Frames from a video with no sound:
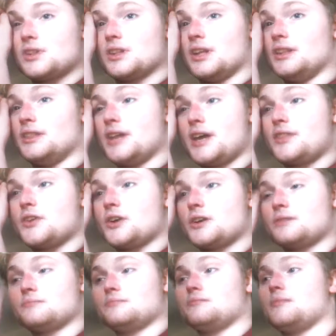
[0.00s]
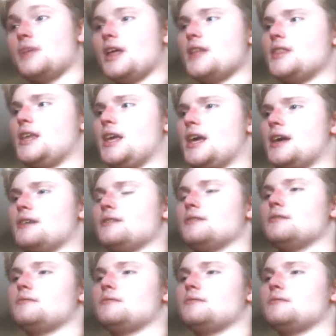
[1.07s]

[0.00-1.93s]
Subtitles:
the nether and the end.